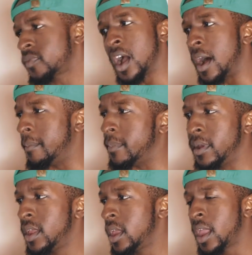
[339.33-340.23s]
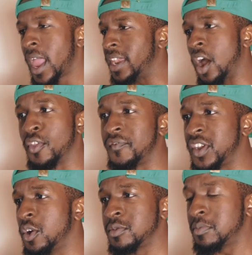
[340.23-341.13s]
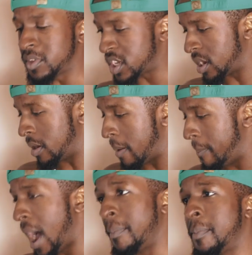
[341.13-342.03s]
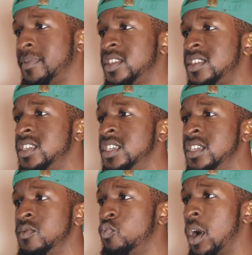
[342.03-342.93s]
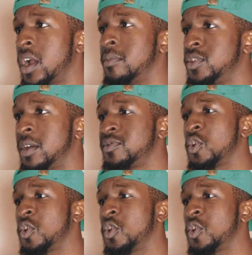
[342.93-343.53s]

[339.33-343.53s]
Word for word: and other videos I'm just gonna pop up and see what comes up.